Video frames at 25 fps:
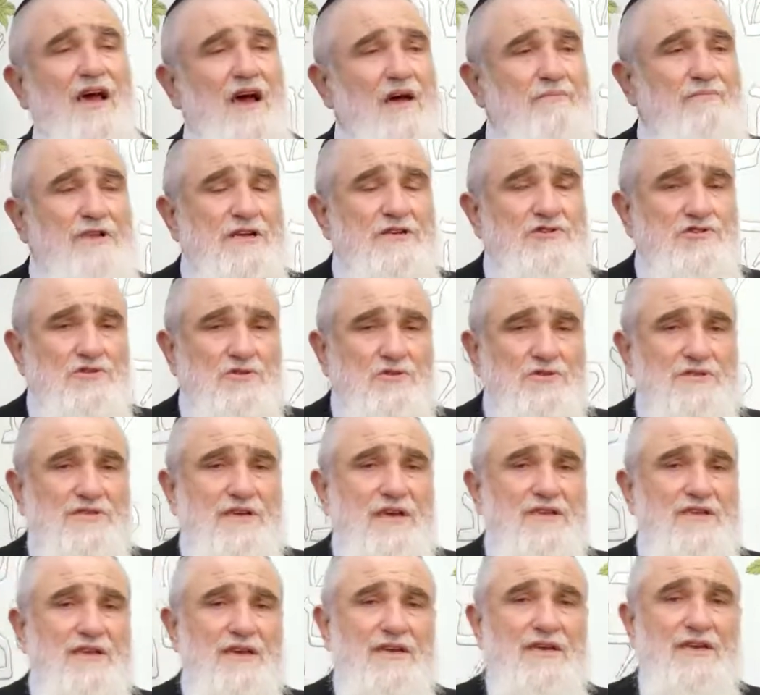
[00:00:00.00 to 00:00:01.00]
help the Jews,
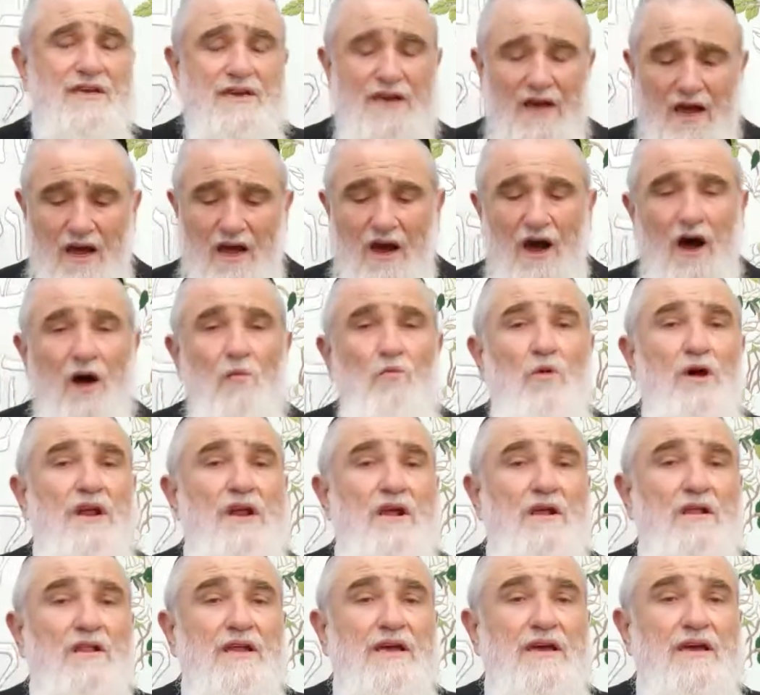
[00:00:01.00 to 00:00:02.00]
they did it
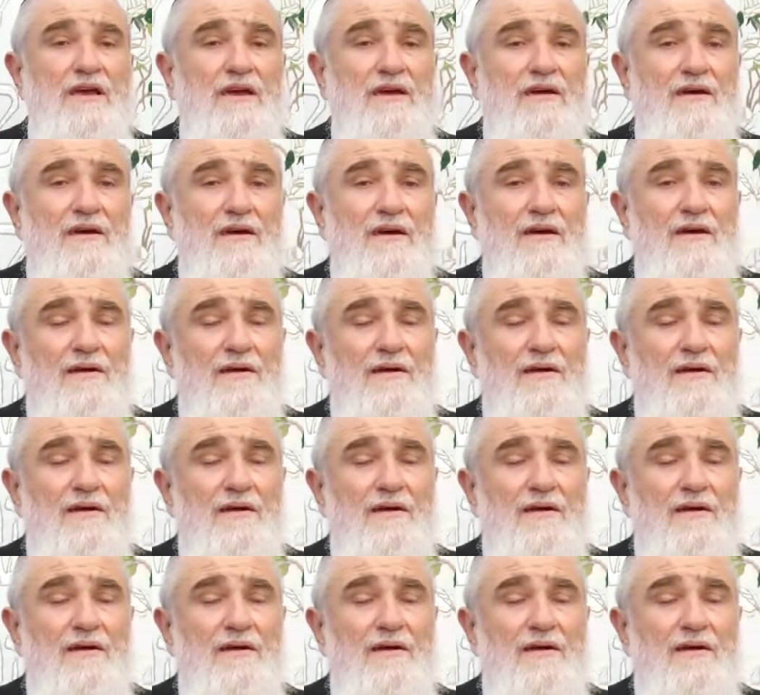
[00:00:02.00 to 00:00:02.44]
unwittingly